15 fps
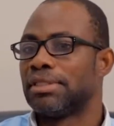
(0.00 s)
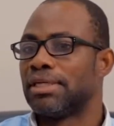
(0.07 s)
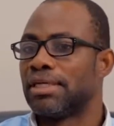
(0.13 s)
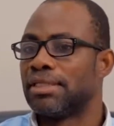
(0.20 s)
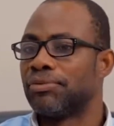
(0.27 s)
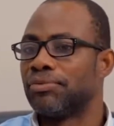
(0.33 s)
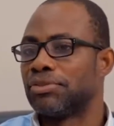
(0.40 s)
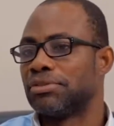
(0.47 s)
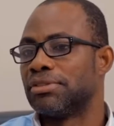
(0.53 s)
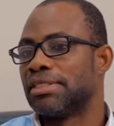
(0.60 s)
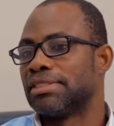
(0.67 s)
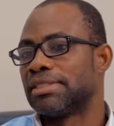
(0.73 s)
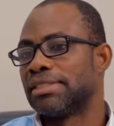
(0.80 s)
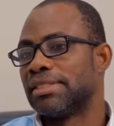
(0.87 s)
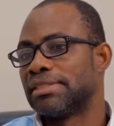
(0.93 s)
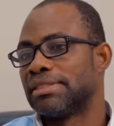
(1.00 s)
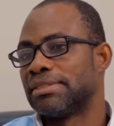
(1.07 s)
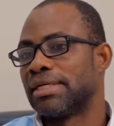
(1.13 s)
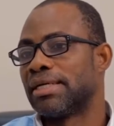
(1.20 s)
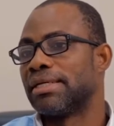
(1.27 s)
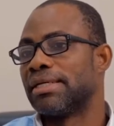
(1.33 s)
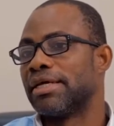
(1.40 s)
And then we should designate
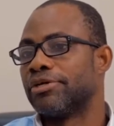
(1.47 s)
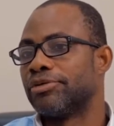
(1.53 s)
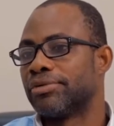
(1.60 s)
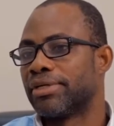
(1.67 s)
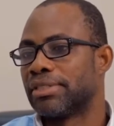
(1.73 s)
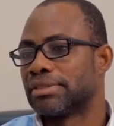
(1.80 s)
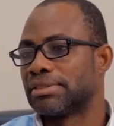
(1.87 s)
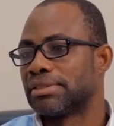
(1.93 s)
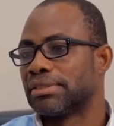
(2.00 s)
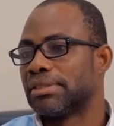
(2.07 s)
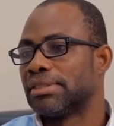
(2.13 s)
an entrance